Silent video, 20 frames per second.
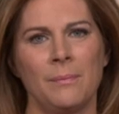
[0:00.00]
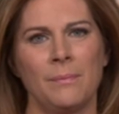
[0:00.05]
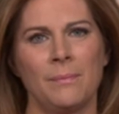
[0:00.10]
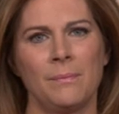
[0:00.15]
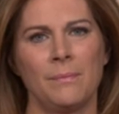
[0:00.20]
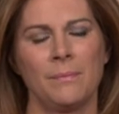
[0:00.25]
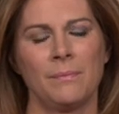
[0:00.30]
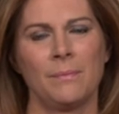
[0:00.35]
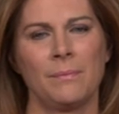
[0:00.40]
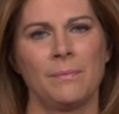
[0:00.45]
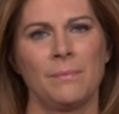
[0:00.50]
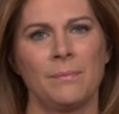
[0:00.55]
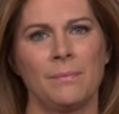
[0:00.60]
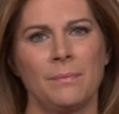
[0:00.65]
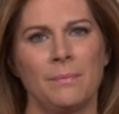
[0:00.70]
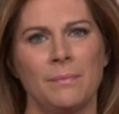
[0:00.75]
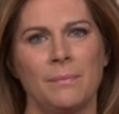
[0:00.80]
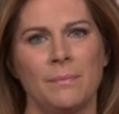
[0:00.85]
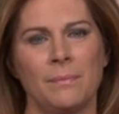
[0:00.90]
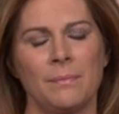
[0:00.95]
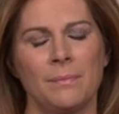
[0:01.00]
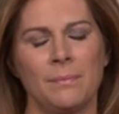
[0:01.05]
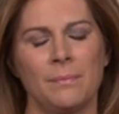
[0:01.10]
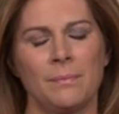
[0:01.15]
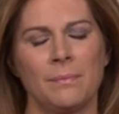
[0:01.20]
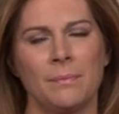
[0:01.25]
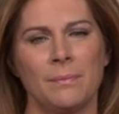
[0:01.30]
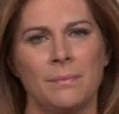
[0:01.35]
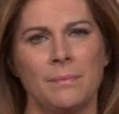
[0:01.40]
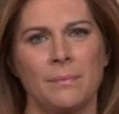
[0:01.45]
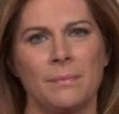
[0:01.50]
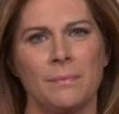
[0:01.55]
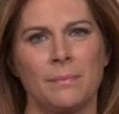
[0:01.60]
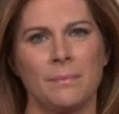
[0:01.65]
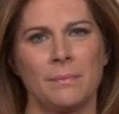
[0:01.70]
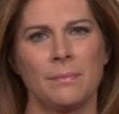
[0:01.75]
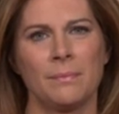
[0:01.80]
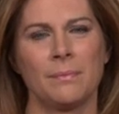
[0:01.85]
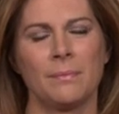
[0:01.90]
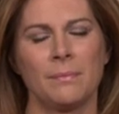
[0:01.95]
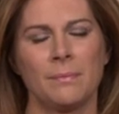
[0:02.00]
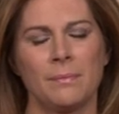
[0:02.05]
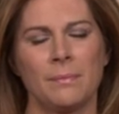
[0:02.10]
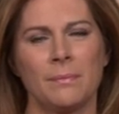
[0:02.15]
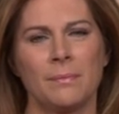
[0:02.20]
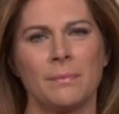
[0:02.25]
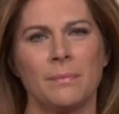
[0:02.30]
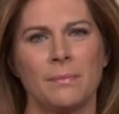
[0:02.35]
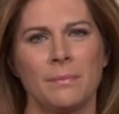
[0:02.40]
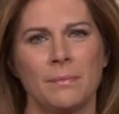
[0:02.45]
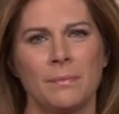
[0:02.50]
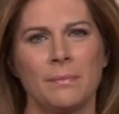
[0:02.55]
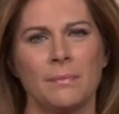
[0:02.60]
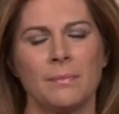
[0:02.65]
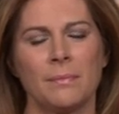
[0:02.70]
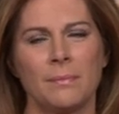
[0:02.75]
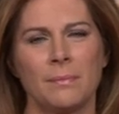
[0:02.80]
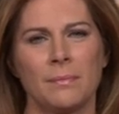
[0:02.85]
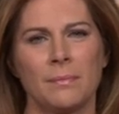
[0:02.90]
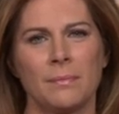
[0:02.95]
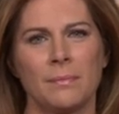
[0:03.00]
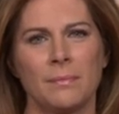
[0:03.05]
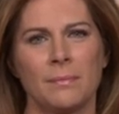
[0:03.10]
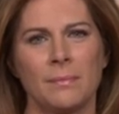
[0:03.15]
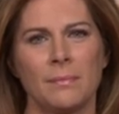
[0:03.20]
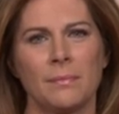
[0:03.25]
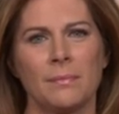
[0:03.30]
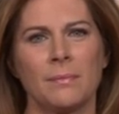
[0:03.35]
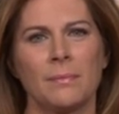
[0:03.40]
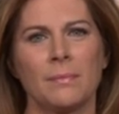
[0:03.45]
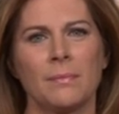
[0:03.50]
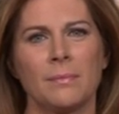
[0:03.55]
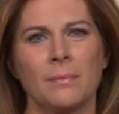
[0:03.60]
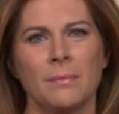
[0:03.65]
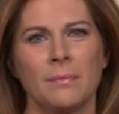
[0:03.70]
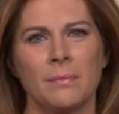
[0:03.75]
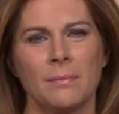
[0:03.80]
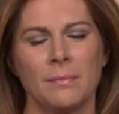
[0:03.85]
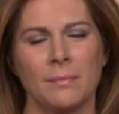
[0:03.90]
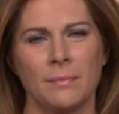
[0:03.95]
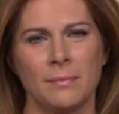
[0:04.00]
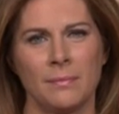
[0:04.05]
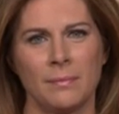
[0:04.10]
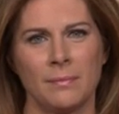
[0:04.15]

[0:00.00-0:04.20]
(not speaking)